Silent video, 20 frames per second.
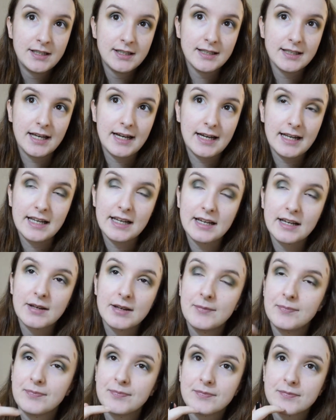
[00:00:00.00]
Like,
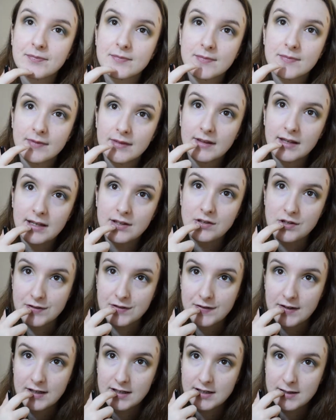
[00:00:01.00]
it
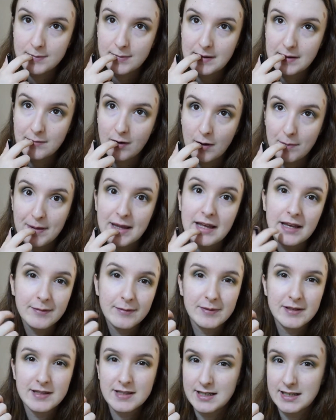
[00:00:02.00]
just feels a bit more
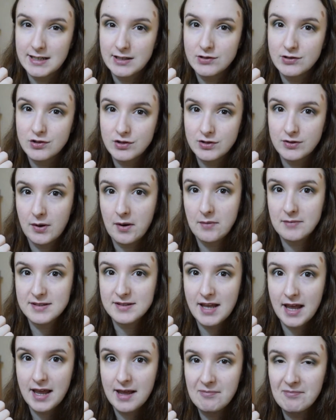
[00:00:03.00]
pigmented, do you know what I'm
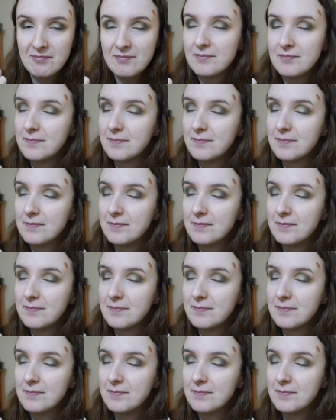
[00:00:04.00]
saying?